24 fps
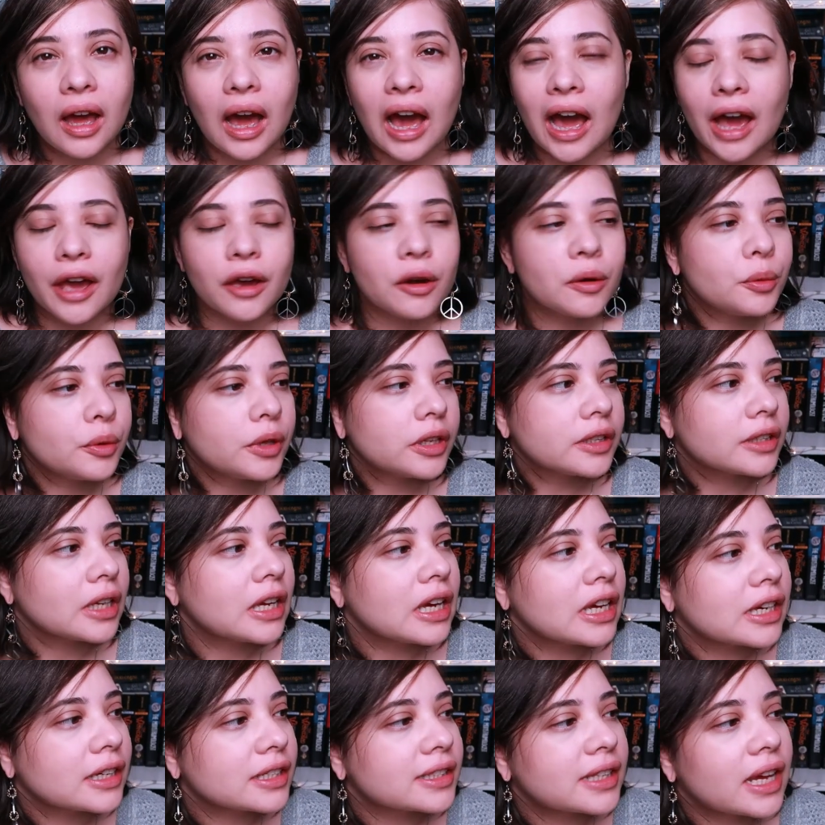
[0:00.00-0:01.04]
I always,
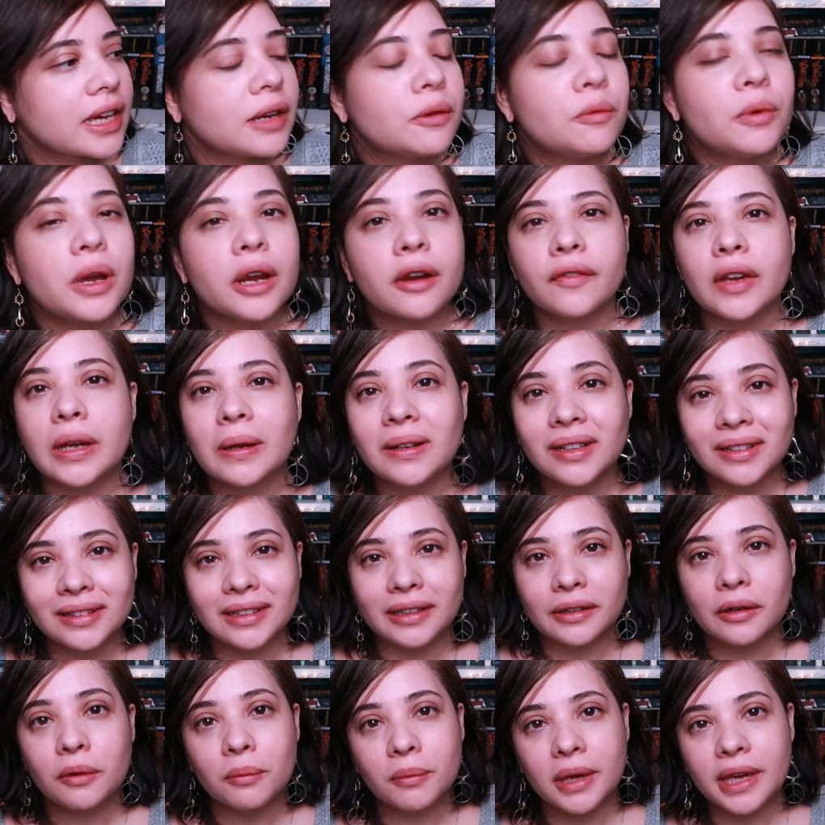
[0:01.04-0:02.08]
because I wear very
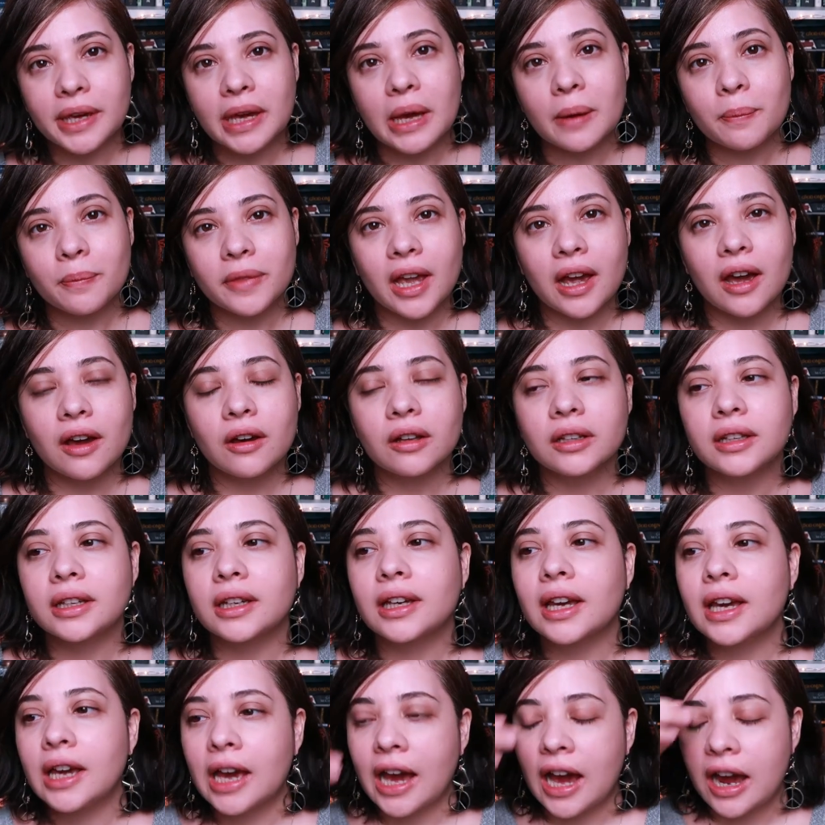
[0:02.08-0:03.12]
little makeup now.
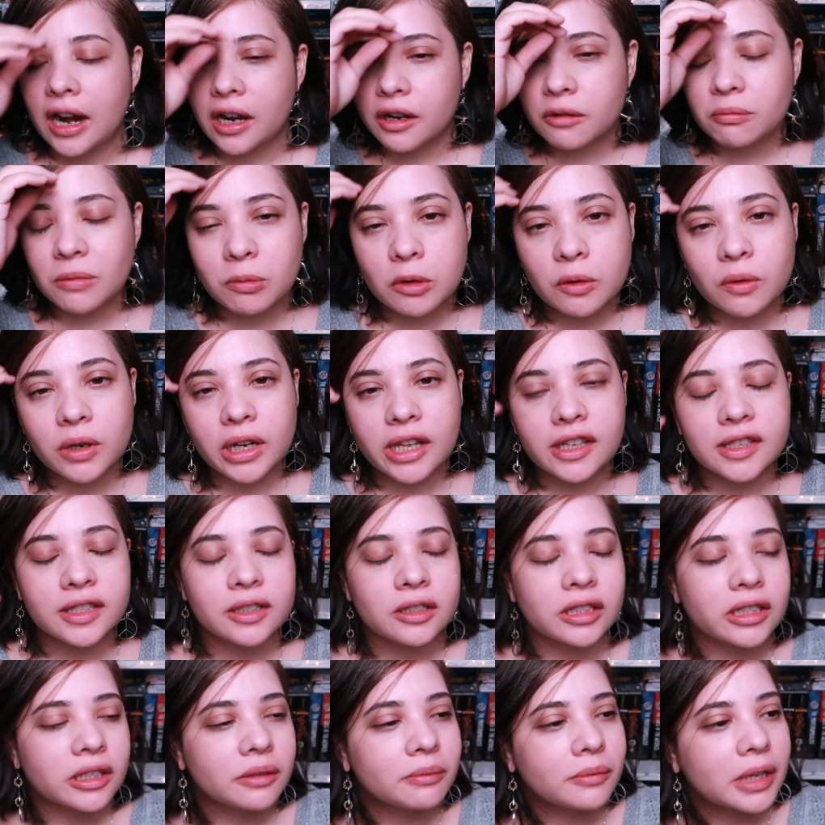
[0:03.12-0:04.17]
Like, I remember when I
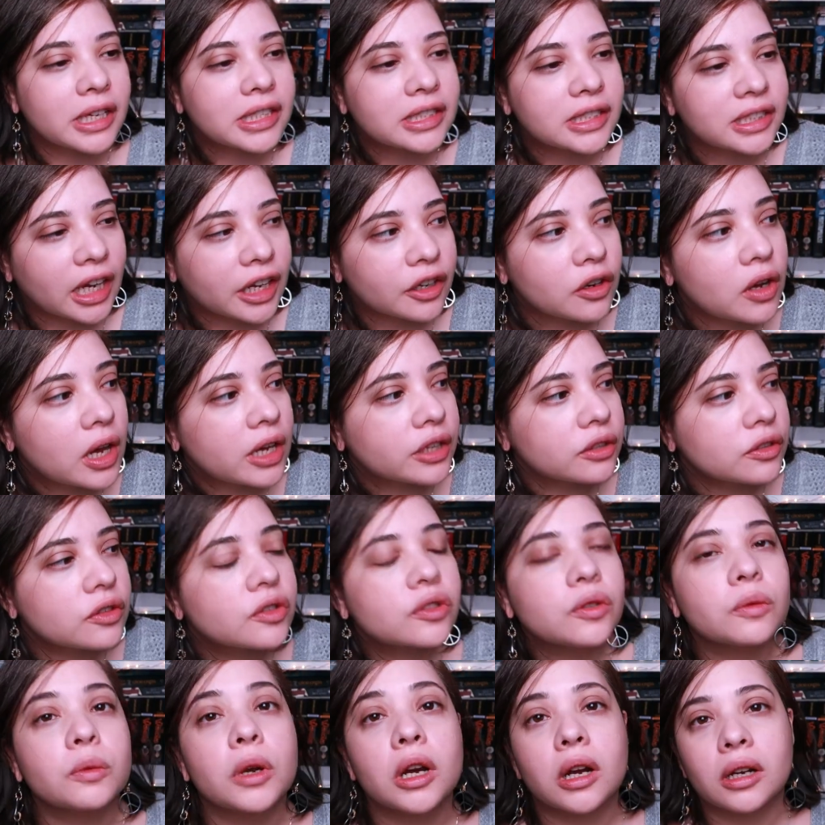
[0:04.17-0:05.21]
started my channel, I
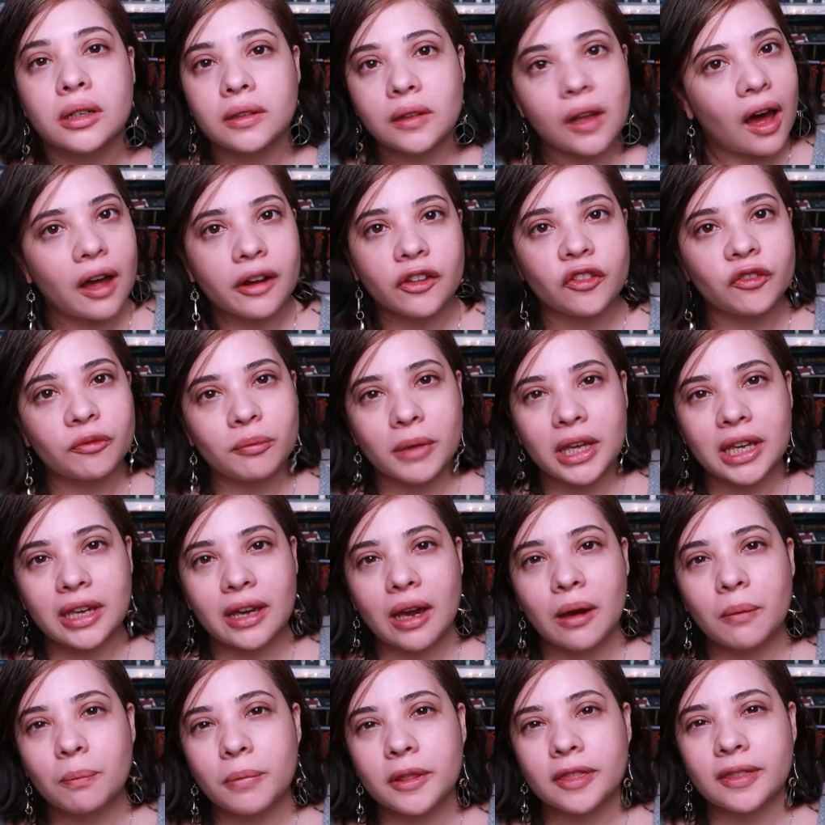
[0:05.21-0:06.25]
used to wear a lot of
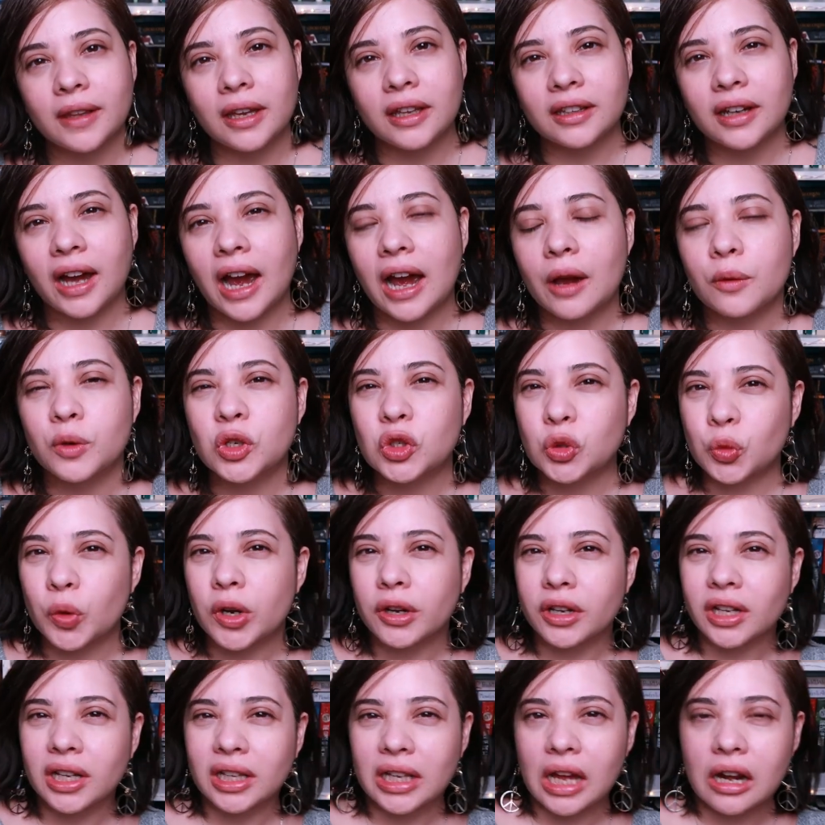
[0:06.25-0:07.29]
makeup, but then I was
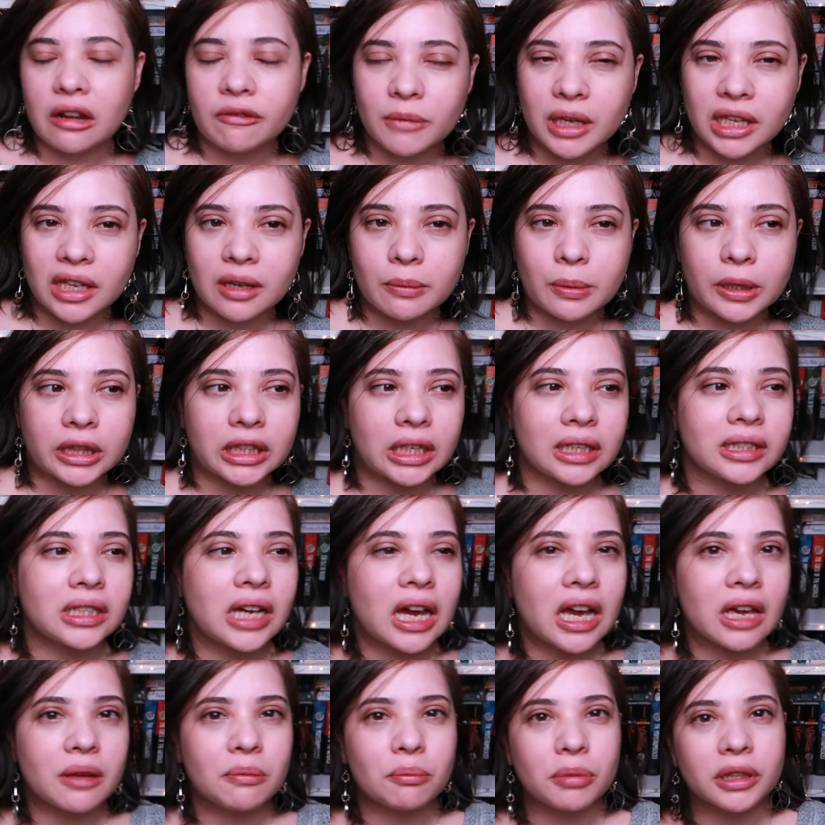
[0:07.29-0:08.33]
wearing a lot of makeup at that
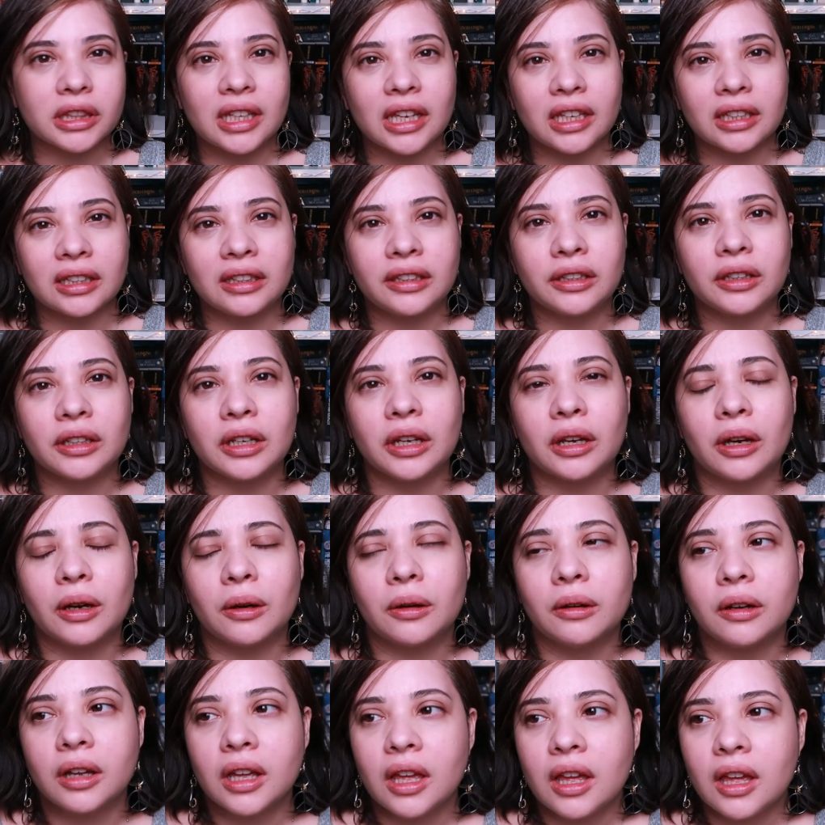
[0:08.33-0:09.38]
time, but then, you
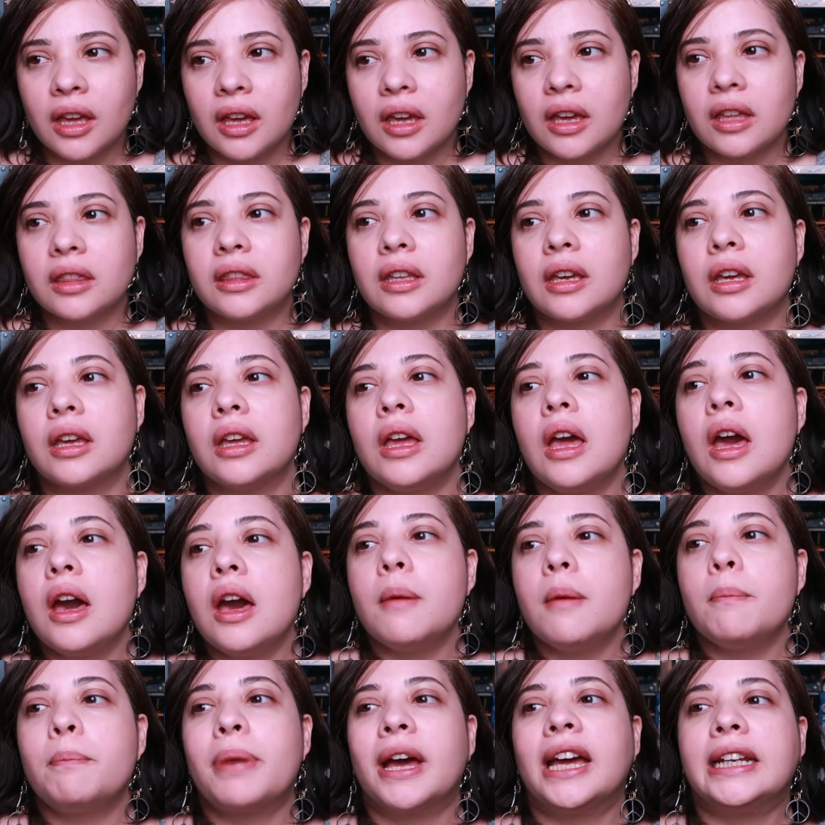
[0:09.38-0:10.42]
know, the
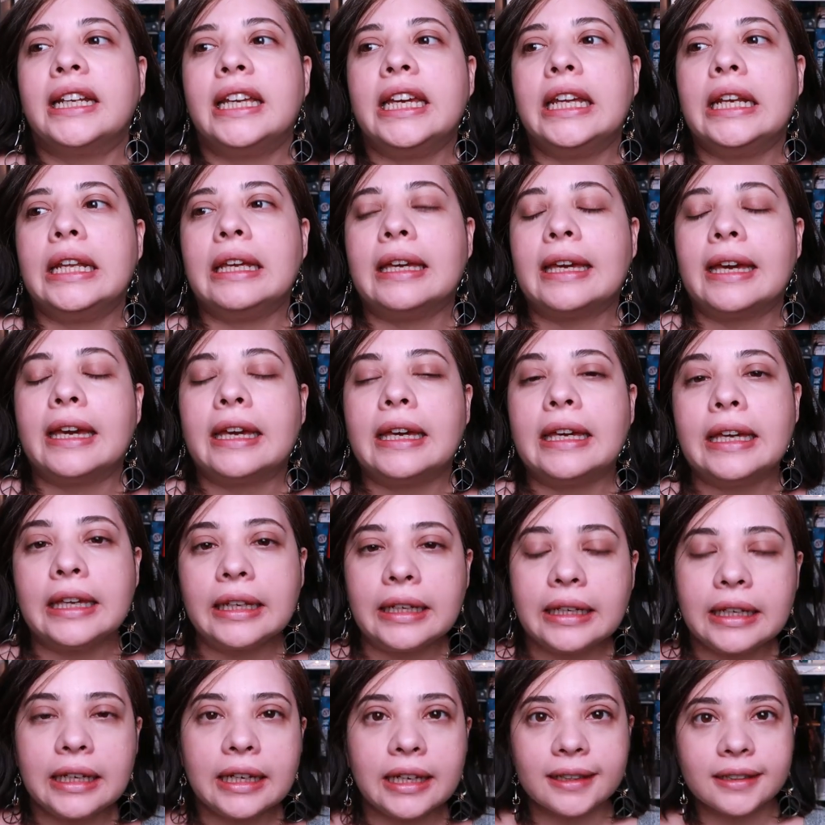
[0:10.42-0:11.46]
panini hit
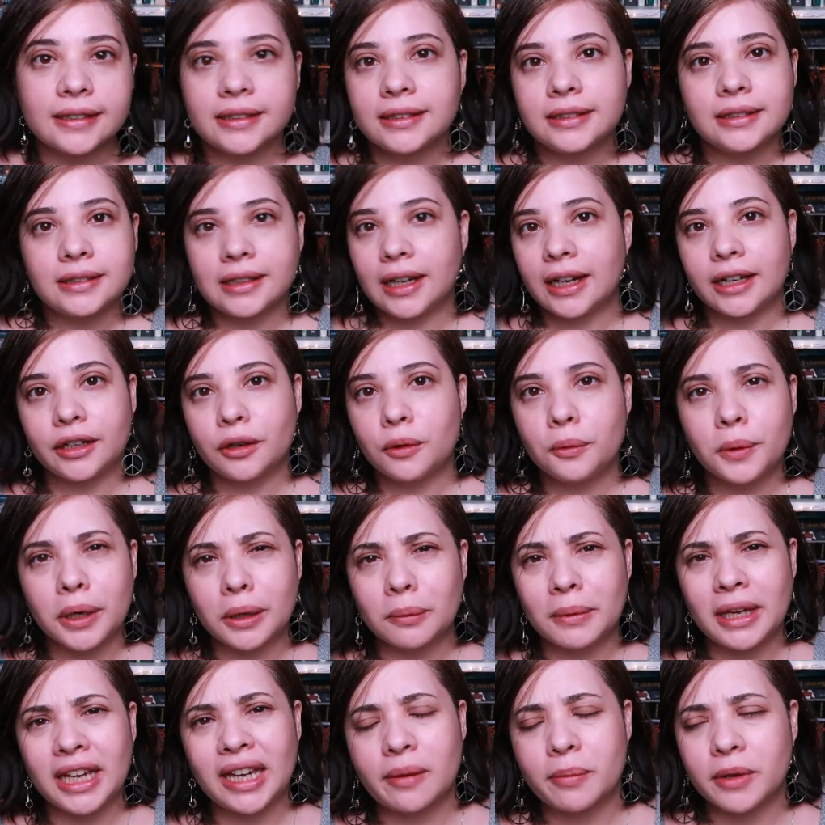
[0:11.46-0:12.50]
and I don't wear
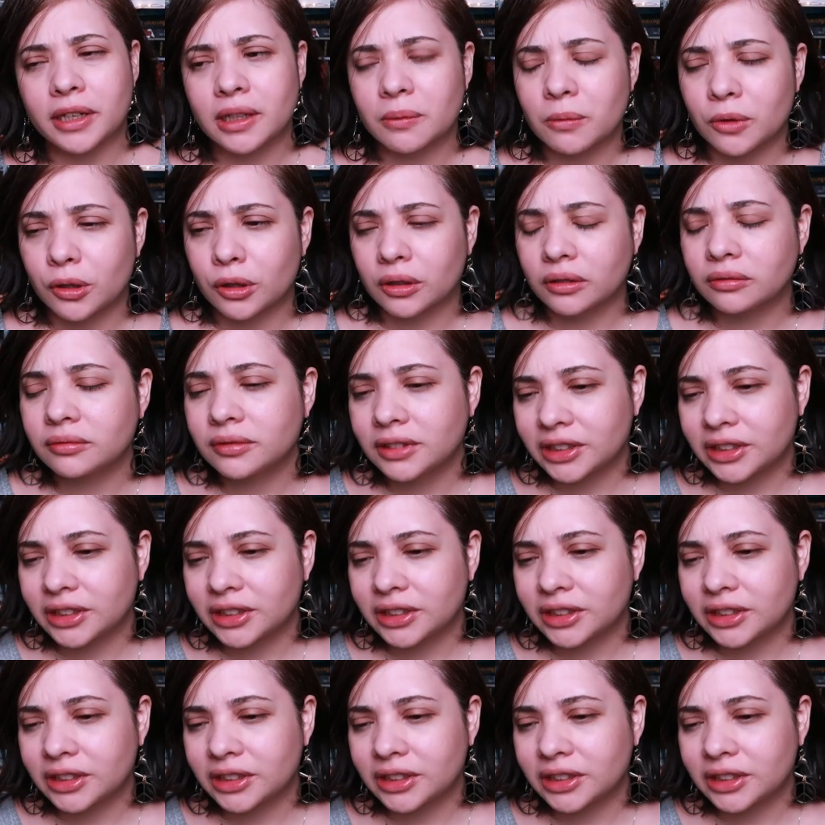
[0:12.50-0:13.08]
makeup anymore.